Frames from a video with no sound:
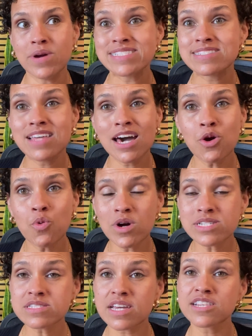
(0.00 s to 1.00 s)
It's not a
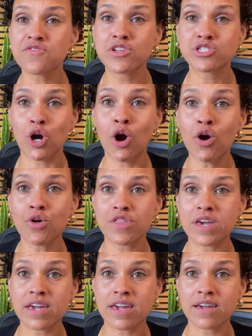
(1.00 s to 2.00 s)
one size fits all
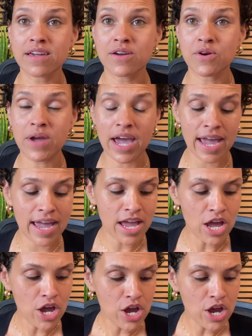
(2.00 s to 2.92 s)
thing. Okay.